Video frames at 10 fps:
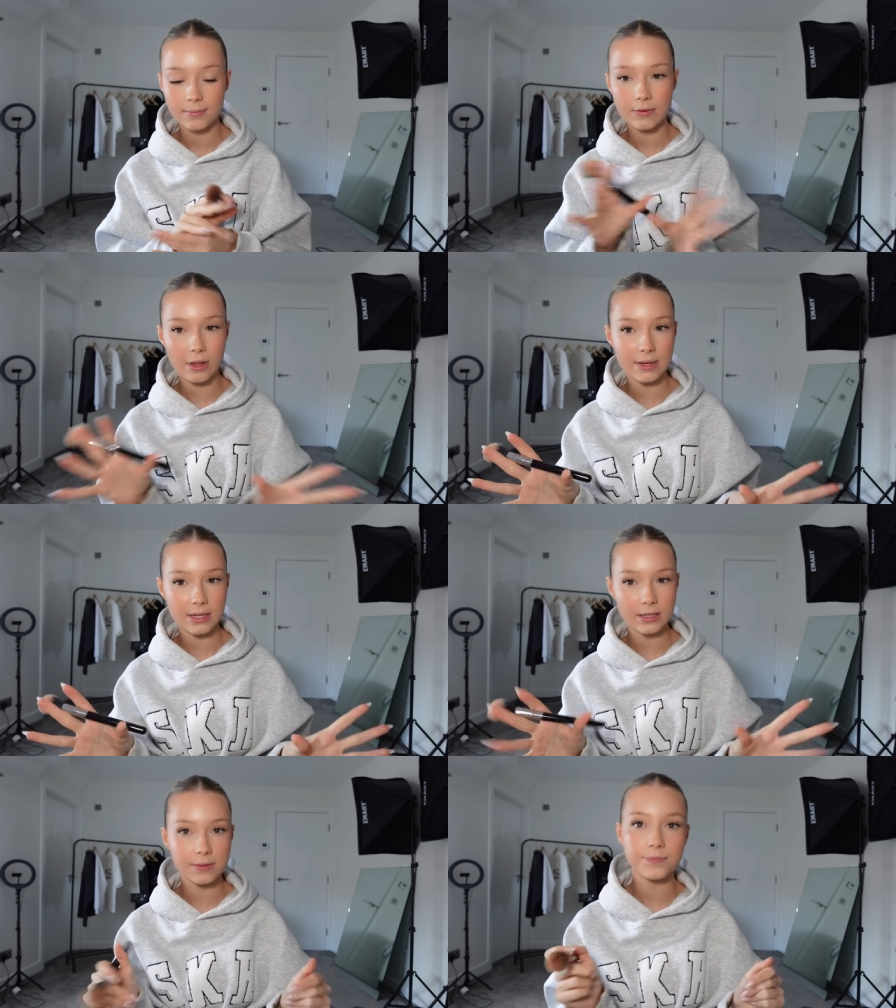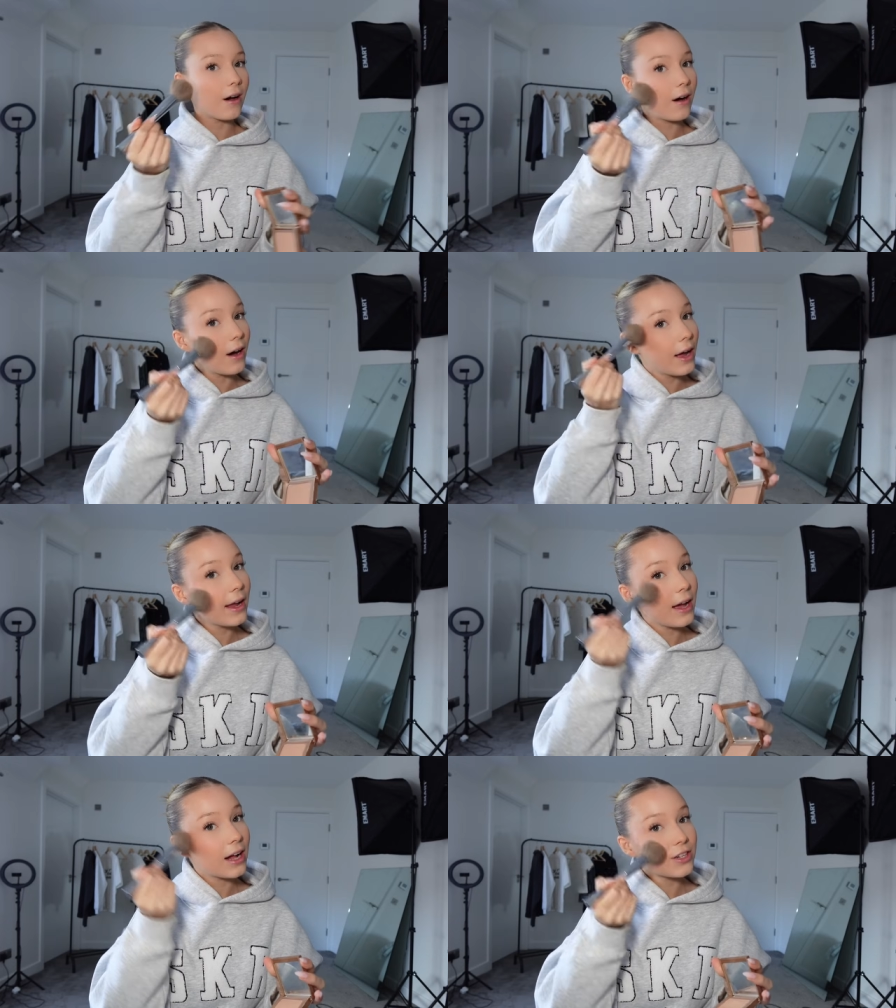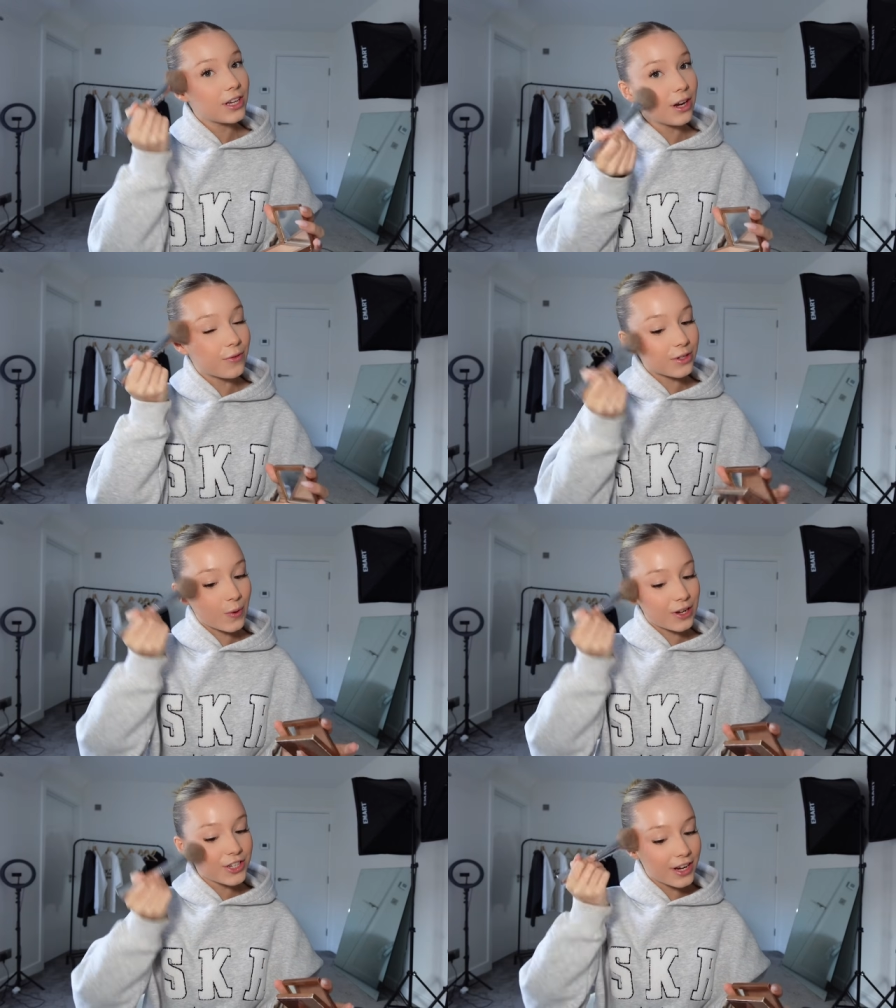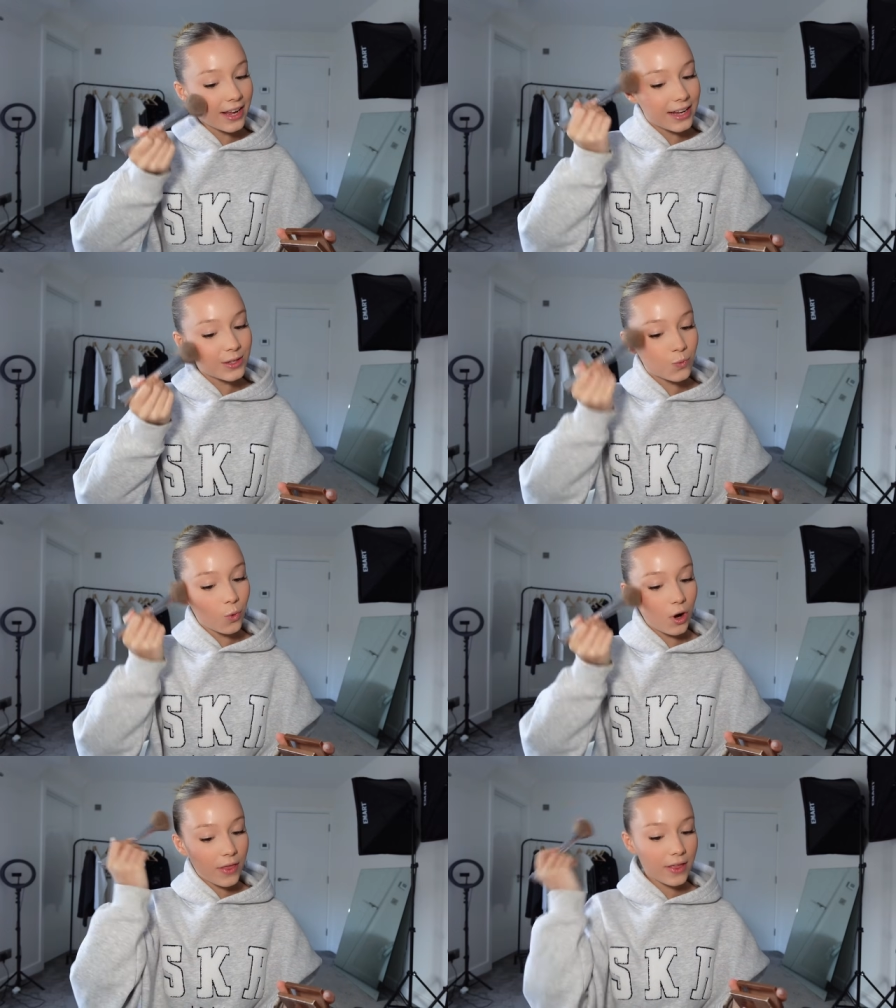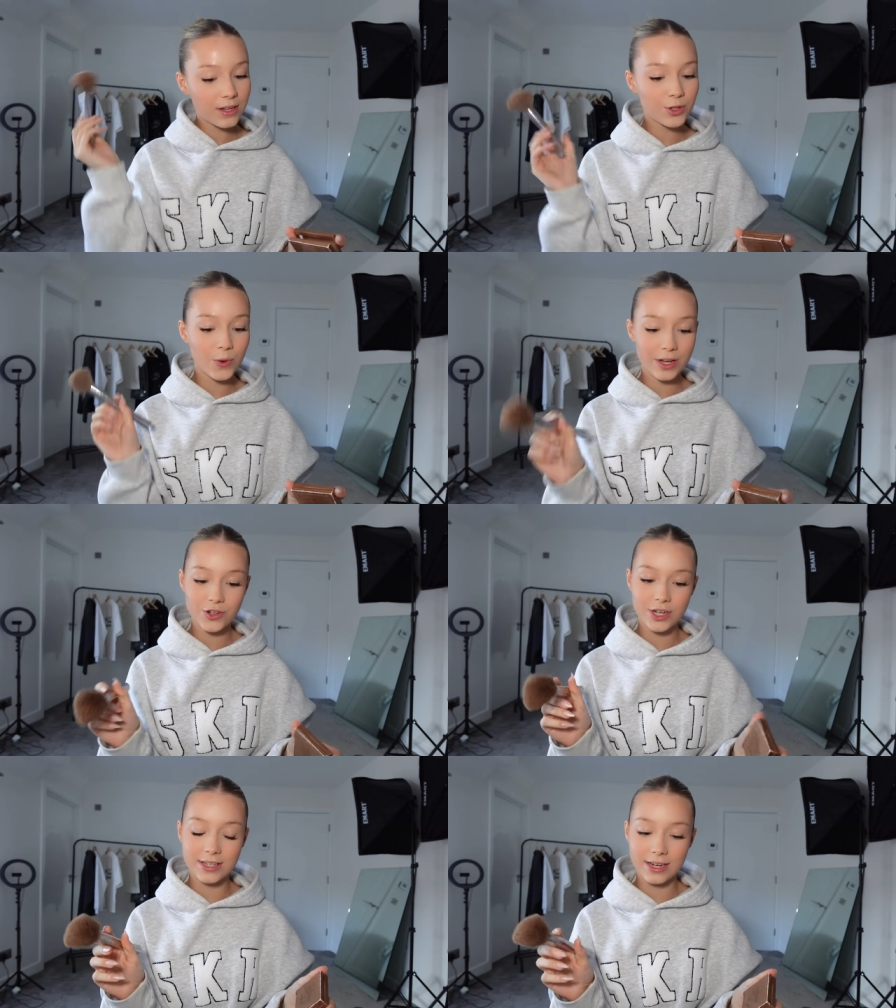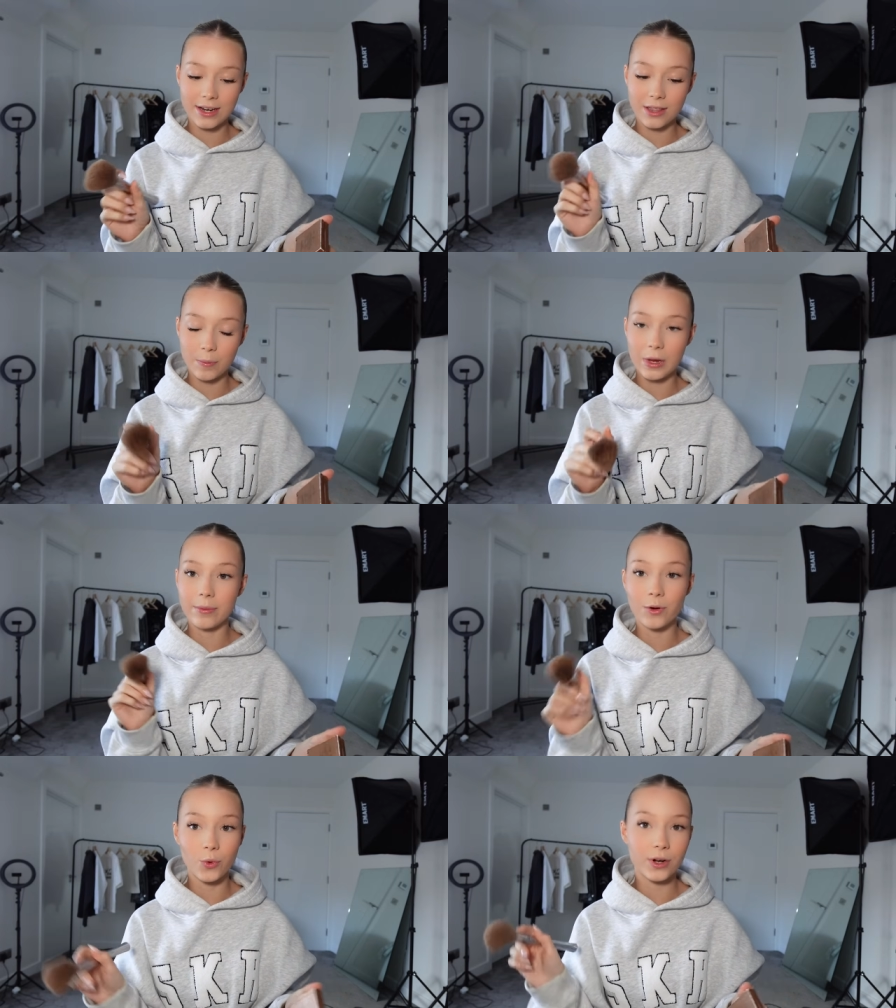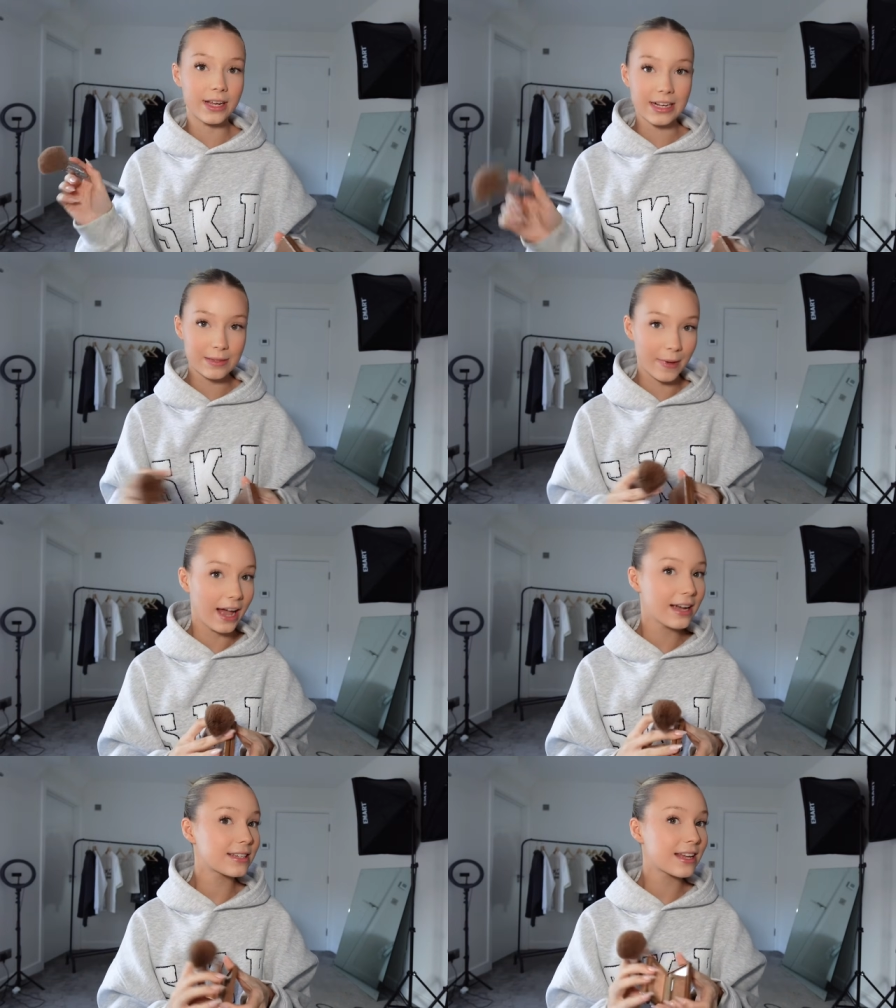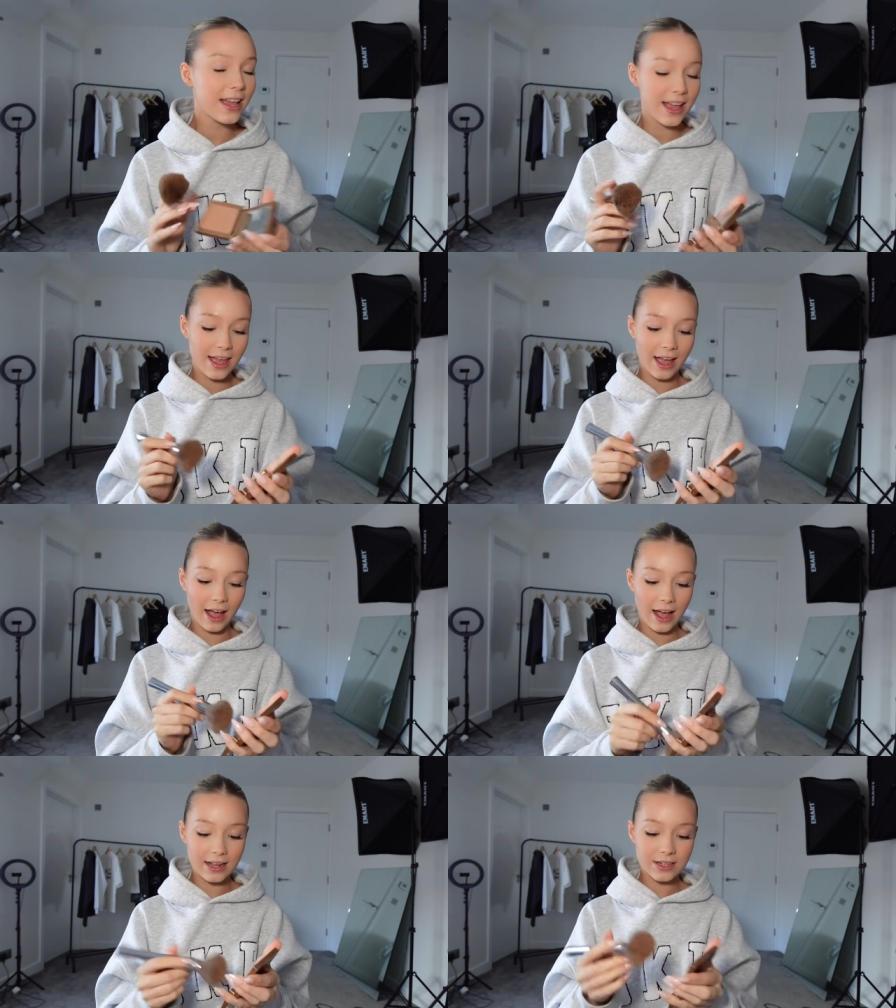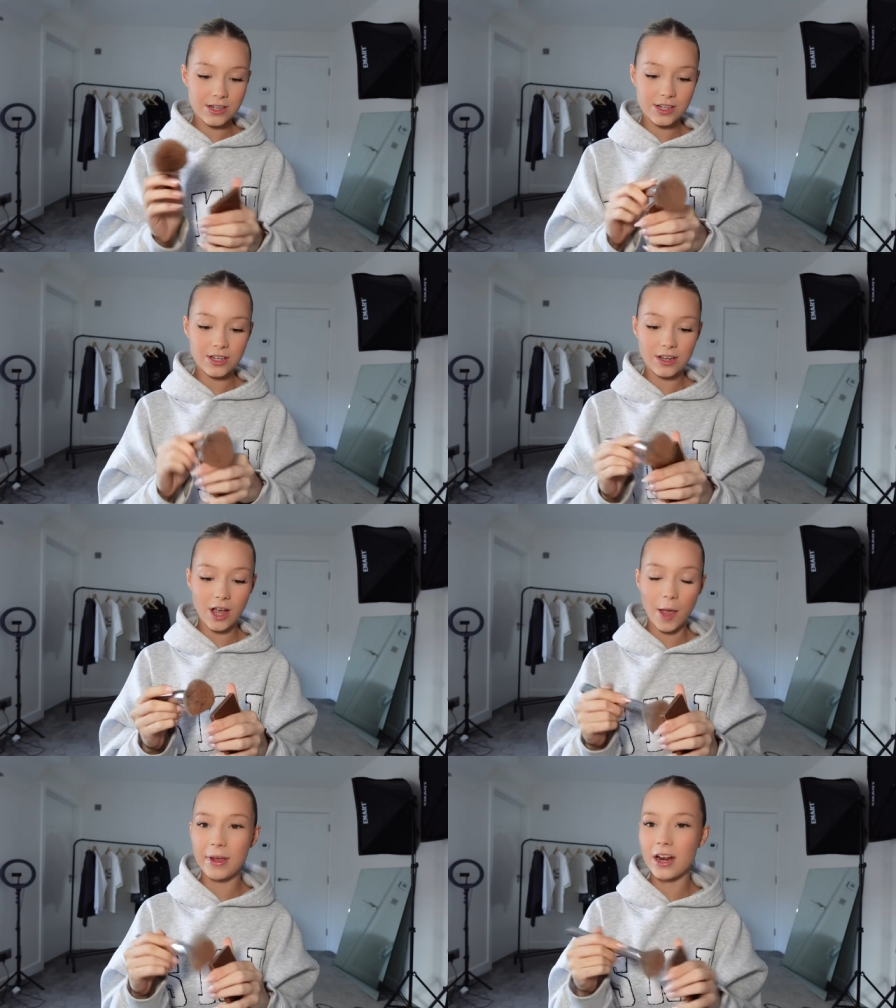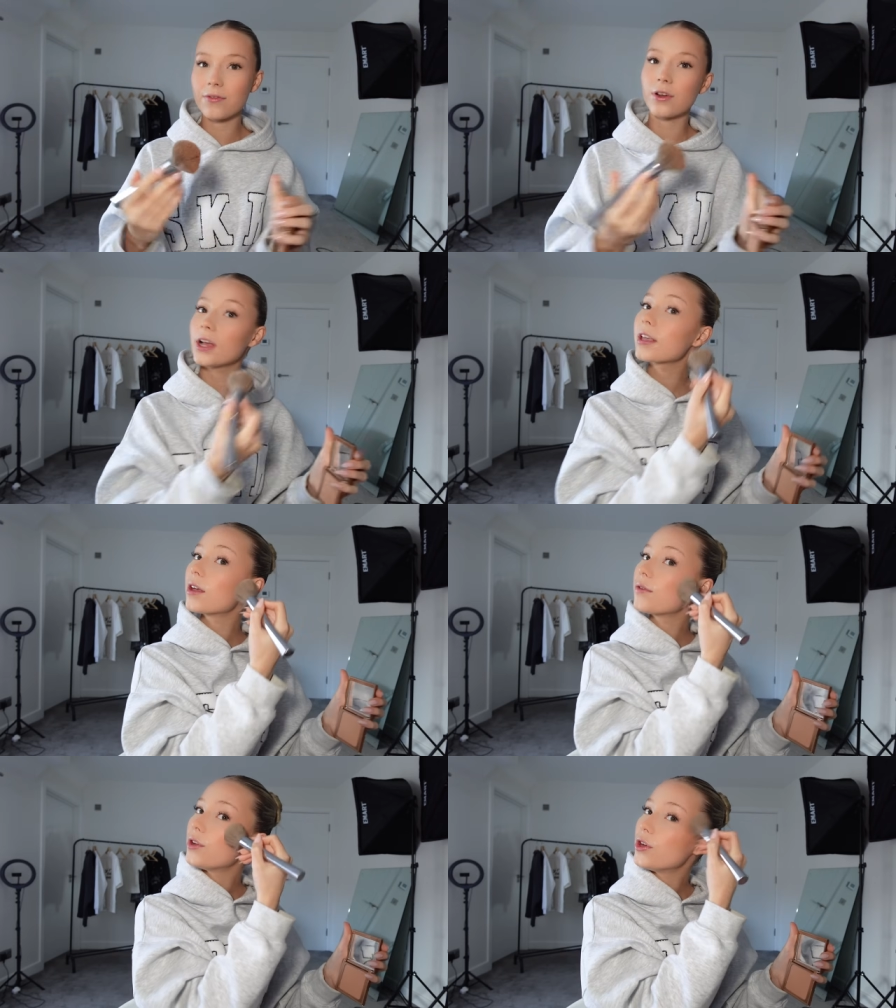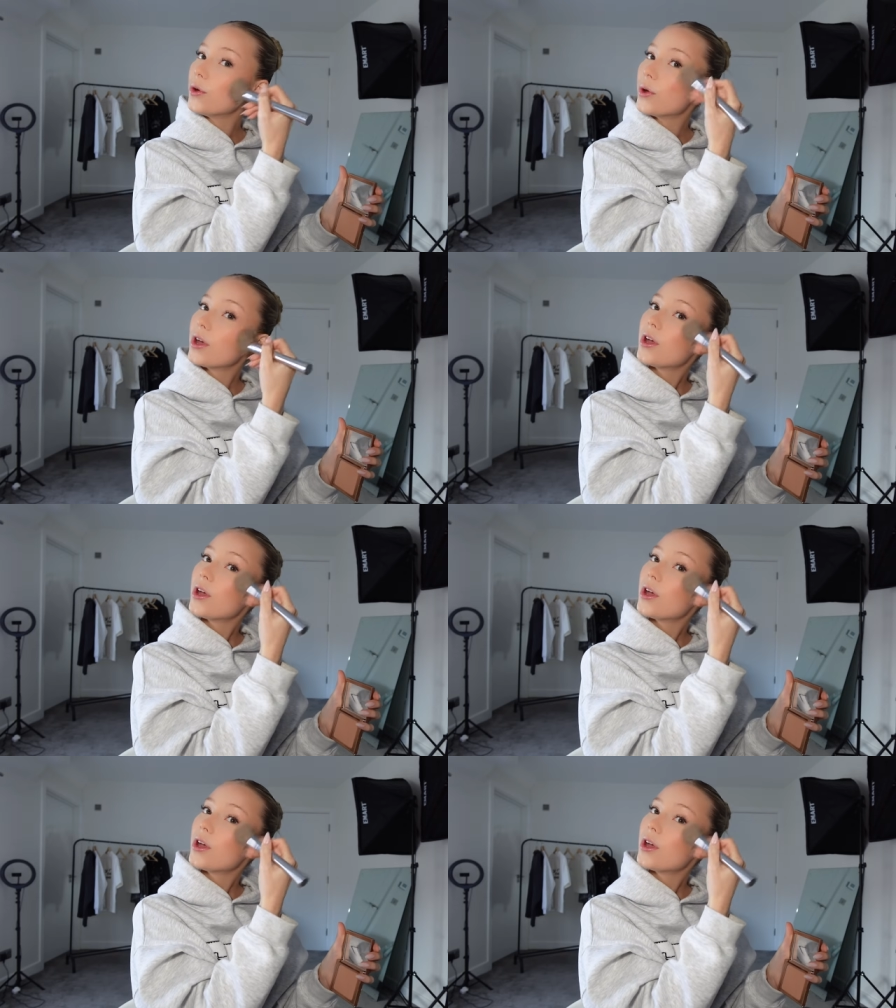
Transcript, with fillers: that makes sense. I actually love this question it is what are things you are interested in that people wouldn't expect and I mean I feel like if you